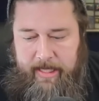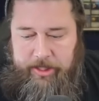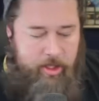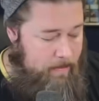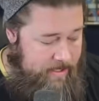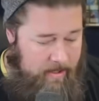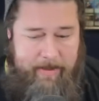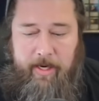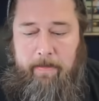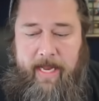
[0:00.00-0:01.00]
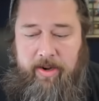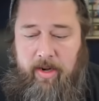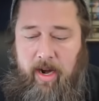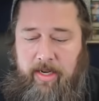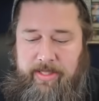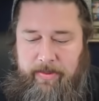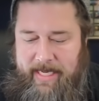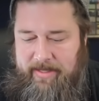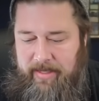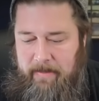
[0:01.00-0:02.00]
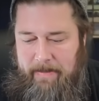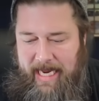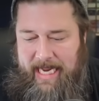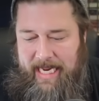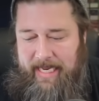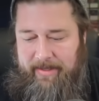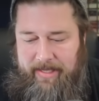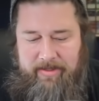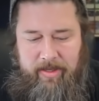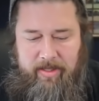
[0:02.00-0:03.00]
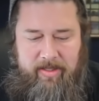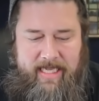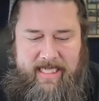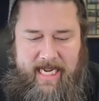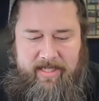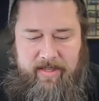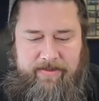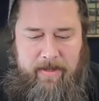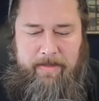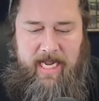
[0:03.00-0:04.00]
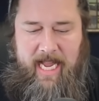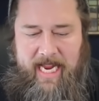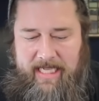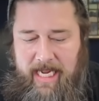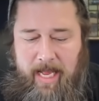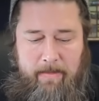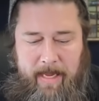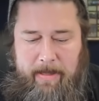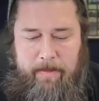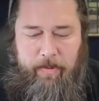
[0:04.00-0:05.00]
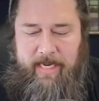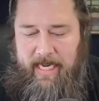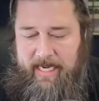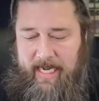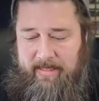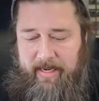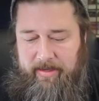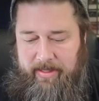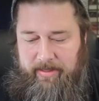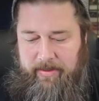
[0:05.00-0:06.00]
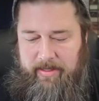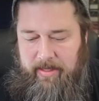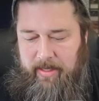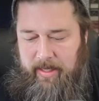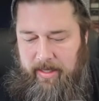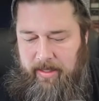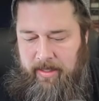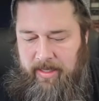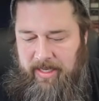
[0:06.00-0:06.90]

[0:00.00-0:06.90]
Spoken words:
they should be some of their better cards. So these, to me, these all look like decks of some kind. Maybe pre-con decks, I don't know. Let's see what's in here.